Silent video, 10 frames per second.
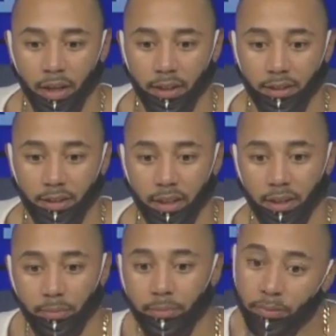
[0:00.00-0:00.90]
this
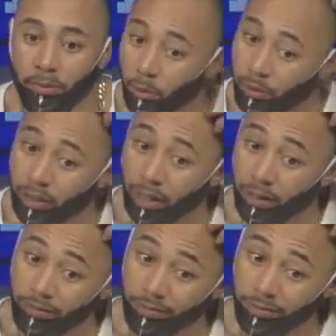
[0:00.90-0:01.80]
lineup, you know,
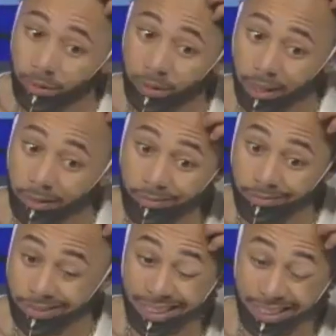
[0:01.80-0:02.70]

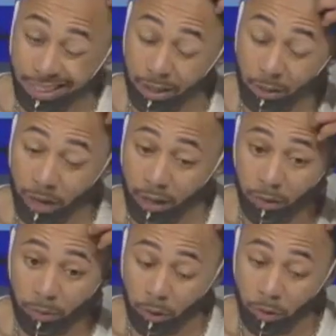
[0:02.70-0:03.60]
without getting hit around a
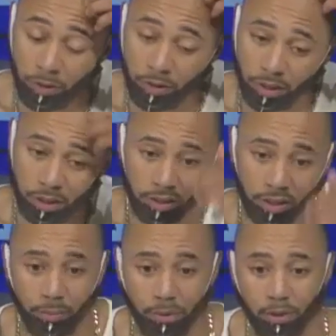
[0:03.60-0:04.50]
little bit. Cueto did a good
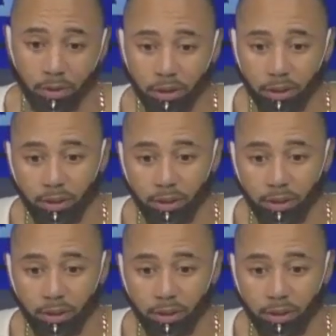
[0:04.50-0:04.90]
job early.